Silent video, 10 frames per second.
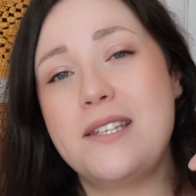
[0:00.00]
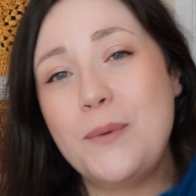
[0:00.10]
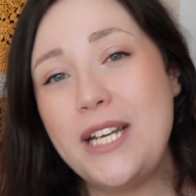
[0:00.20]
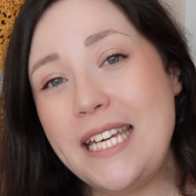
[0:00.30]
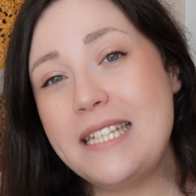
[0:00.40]
So
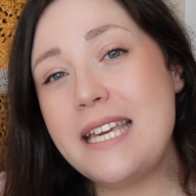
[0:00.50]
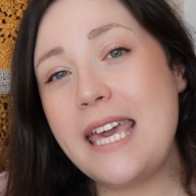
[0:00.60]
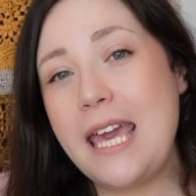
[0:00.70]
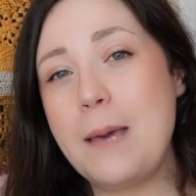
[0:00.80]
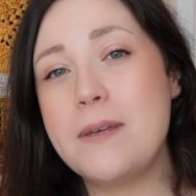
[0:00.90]
we need to
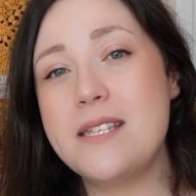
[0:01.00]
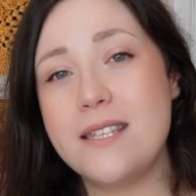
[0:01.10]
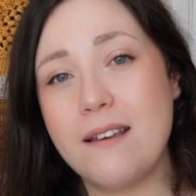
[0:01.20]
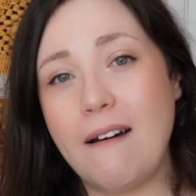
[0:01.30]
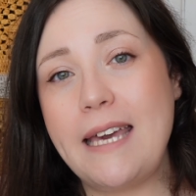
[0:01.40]
keep
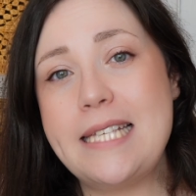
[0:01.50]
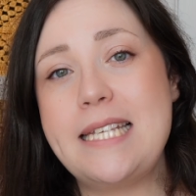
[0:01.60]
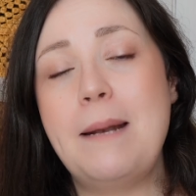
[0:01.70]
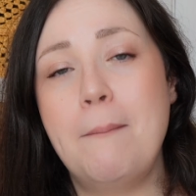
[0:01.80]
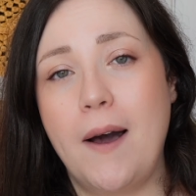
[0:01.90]
size in